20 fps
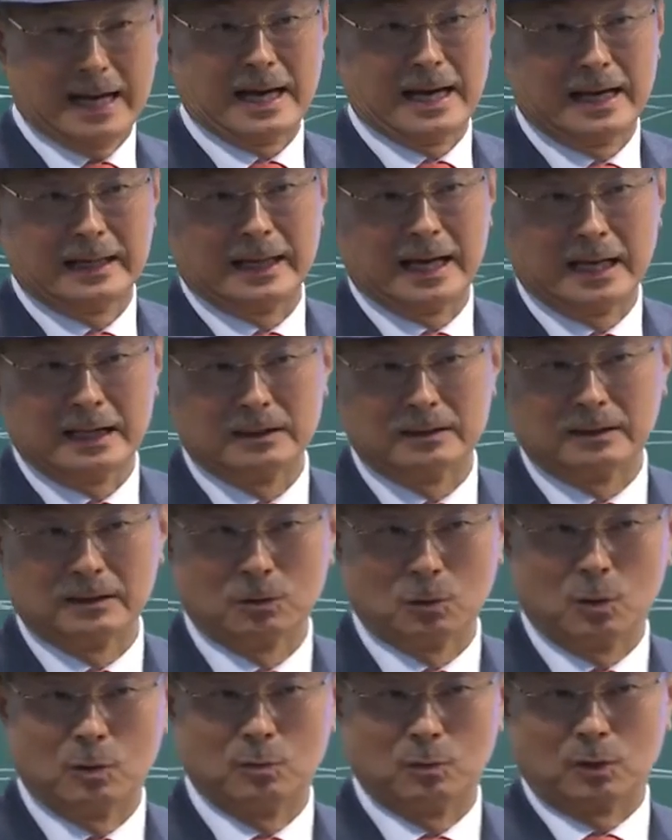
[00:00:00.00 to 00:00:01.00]
Hopefully,
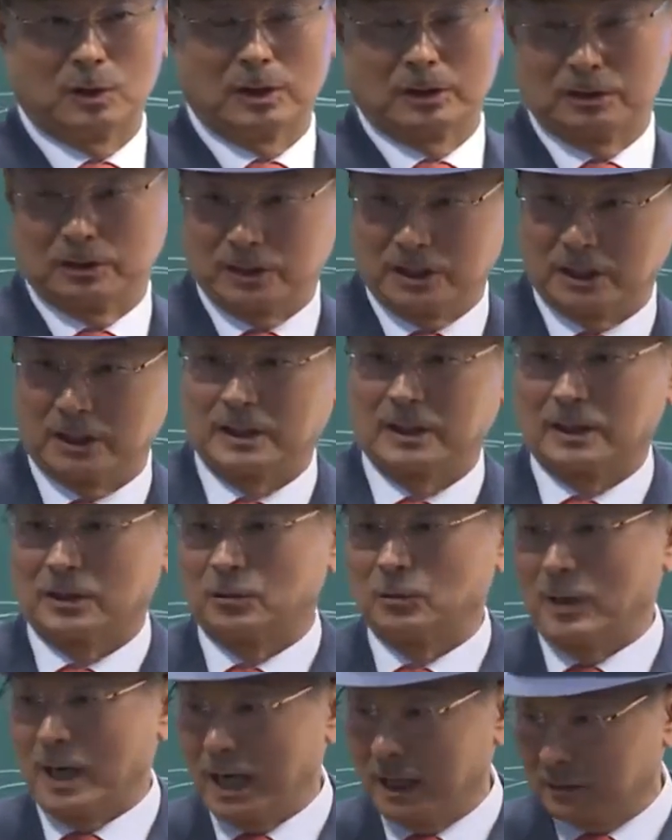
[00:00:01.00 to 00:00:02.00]
the children that couldn't
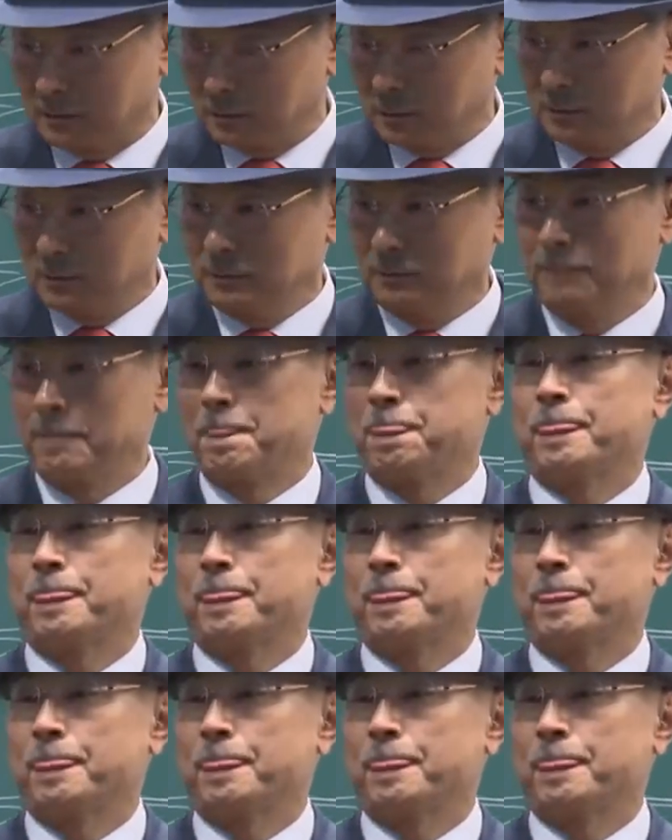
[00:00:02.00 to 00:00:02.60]
finish school